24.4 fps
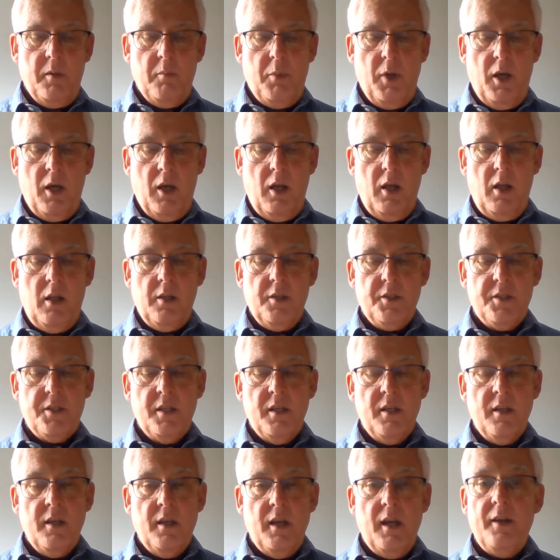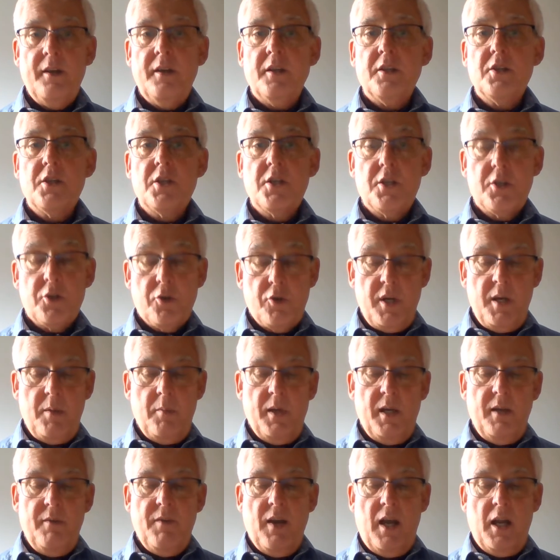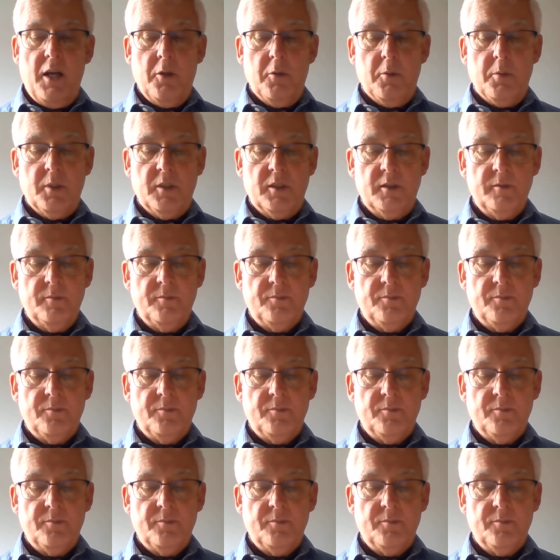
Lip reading: pearls and extremely valuable.